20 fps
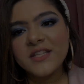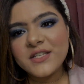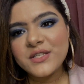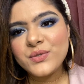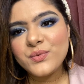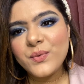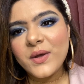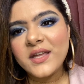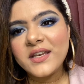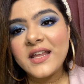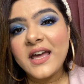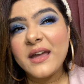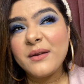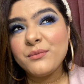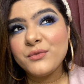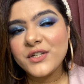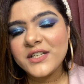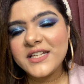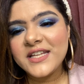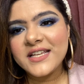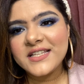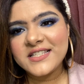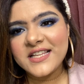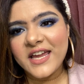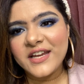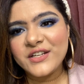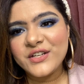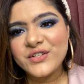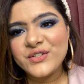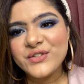This one I'm really
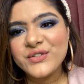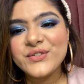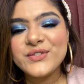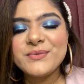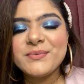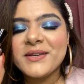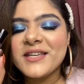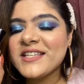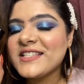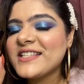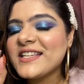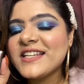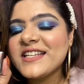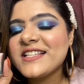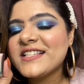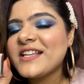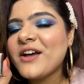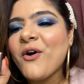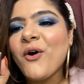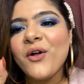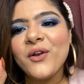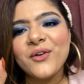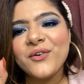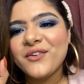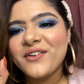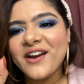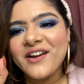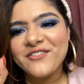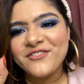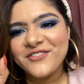excited to use because it is
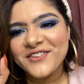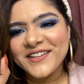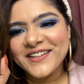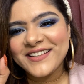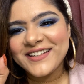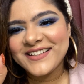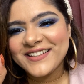holographic.